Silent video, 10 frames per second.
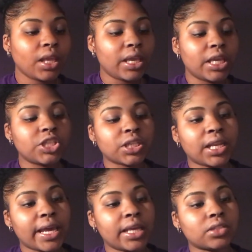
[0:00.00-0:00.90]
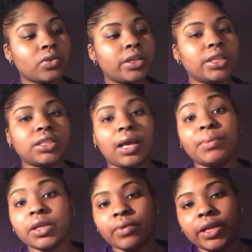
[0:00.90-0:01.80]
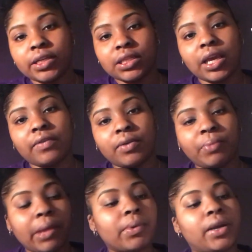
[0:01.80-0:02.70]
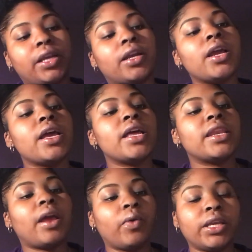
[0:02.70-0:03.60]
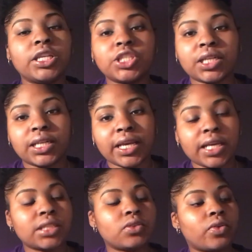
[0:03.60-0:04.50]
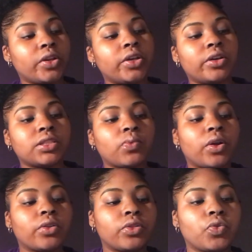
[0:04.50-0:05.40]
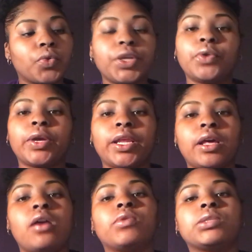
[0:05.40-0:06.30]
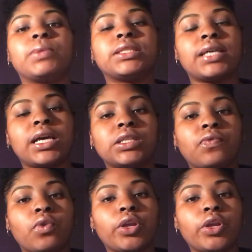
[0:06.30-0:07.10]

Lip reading: each class on this, I'm looking right here because I have the paper right here. Now, each class on here is worth 3 credit hours, besides for